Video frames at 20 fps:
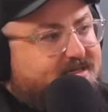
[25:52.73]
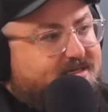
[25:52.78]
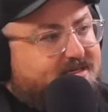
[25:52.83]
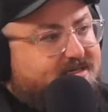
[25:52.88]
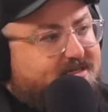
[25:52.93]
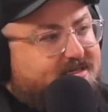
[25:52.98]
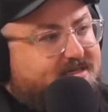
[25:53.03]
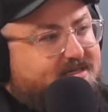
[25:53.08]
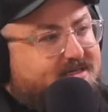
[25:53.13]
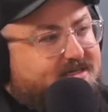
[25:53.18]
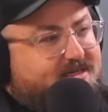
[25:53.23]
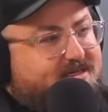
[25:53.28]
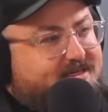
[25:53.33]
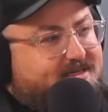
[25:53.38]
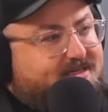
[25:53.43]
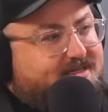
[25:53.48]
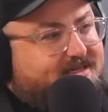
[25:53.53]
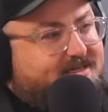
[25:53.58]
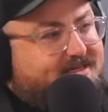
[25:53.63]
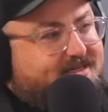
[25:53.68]

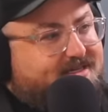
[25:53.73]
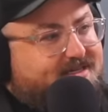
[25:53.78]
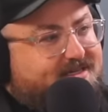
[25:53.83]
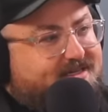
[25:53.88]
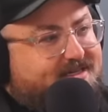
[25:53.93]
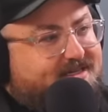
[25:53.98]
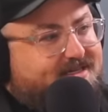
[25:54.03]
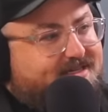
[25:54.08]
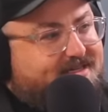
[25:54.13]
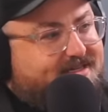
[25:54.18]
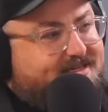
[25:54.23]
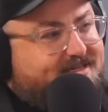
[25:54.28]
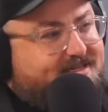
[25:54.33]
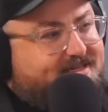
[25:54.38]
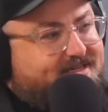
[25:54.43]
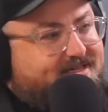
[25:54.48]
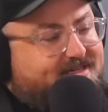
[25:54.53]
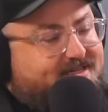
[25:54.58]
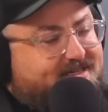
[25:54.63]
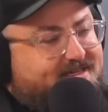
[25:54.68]

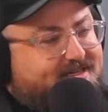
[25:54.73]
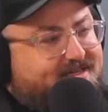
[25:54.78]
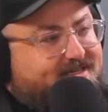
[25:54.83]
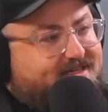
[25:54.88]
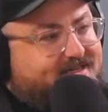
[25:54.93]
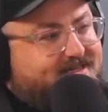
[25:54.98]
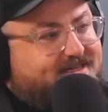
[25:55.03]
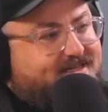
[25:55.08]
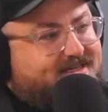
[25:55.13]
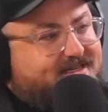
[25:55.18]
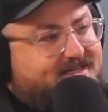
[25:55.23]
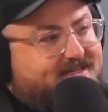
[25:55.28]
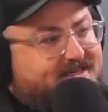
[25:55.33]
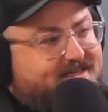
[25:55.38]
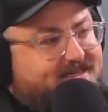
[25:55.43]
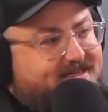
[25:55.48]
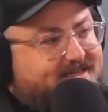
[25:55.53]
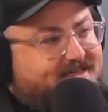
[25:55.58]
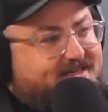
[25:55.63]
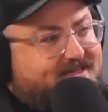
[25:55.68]

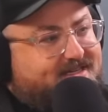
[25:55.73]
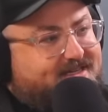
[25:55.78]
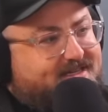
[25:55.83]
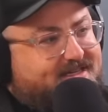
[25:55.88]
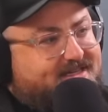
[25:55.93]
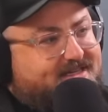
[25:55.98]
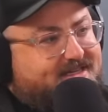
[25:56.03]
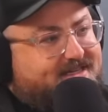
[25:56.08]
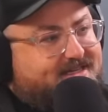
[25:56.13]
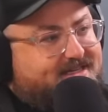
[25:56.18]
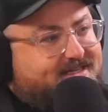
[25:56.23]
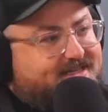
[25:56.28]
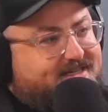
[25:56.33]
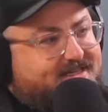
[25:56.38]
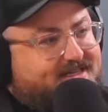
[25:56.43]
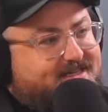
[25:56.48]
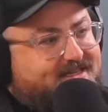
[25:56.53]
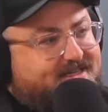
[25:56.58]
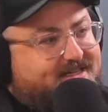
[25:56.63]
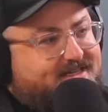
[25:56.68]

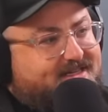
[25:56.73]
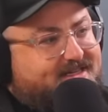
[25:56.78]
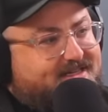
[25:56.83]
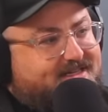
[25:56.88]
No words are spoken by the person on screen.